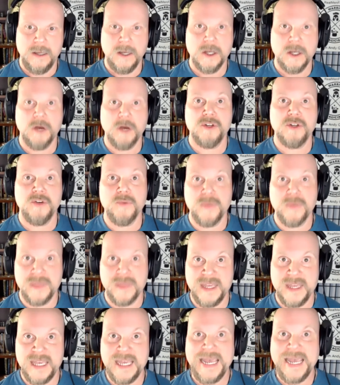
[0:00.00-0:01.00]
Go to
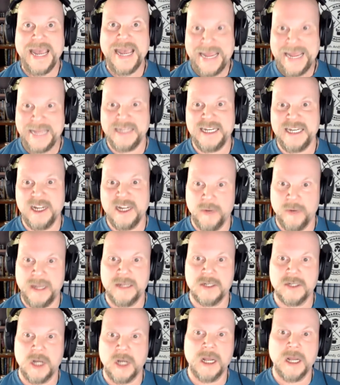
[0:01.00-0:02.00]

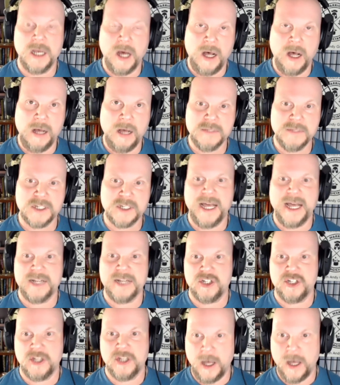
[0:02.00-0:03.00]
theandygrant.com
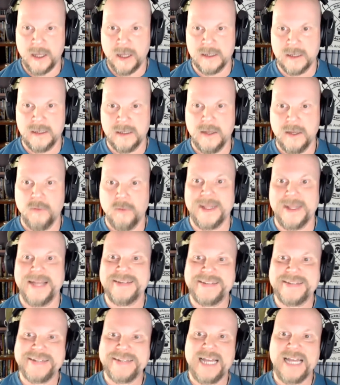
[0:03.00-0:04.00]
slash talk while I
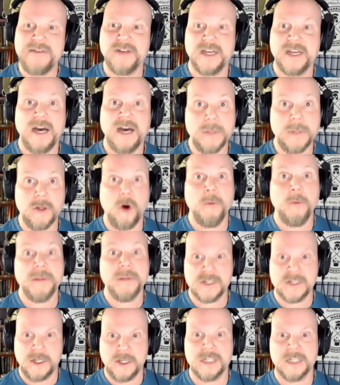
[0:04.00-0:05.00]
still have a couple open
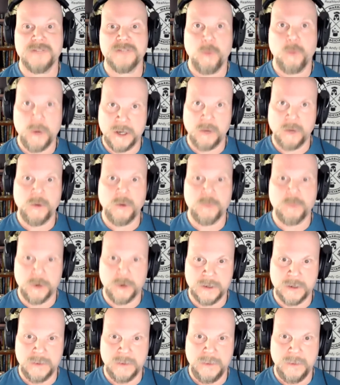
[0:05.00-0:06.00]
slots for one-on-one
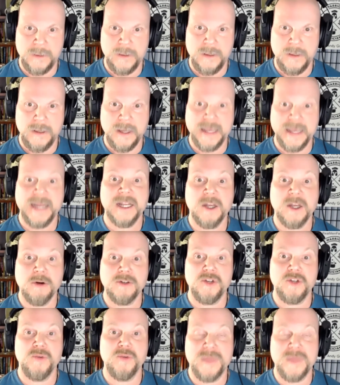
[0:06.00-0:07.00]
work. Again, go
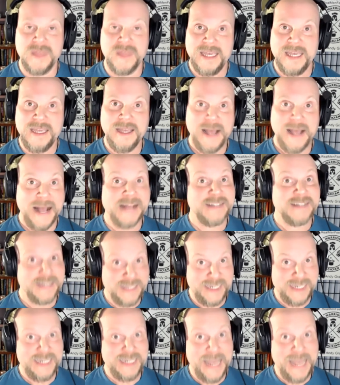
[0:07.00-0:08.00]
to the, as in
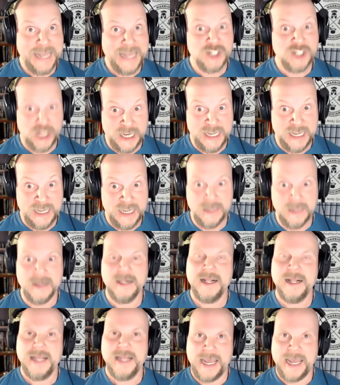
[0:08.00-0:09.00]
T-H-E,
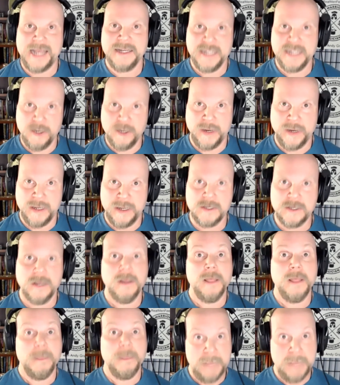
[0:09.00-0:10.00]
Andy Grant,
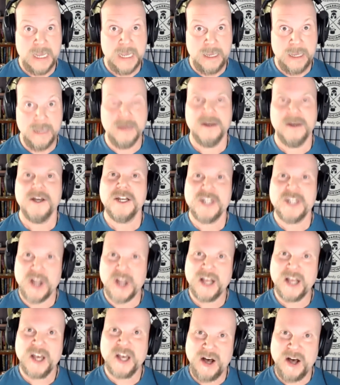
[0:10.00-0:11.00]
me,
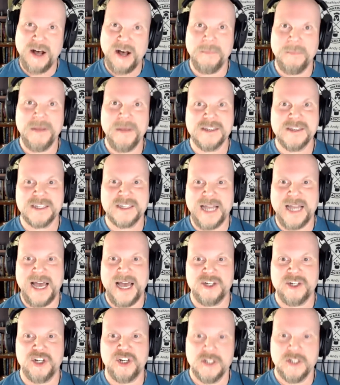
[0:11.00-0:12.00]
dot com
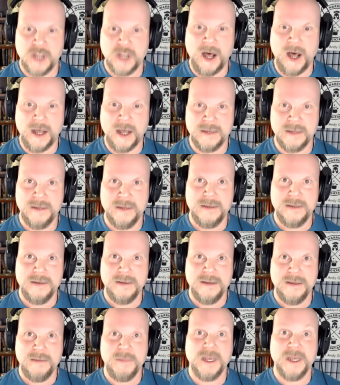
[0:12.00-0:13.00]
slash talk
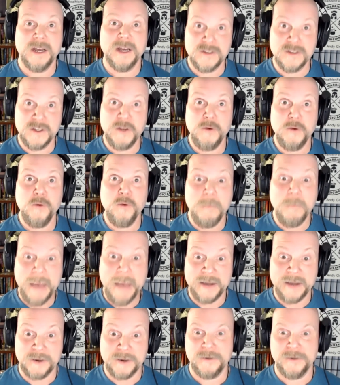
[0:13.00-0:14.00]
because you
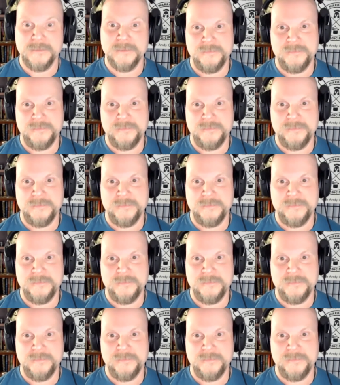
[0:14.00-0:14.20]
matter.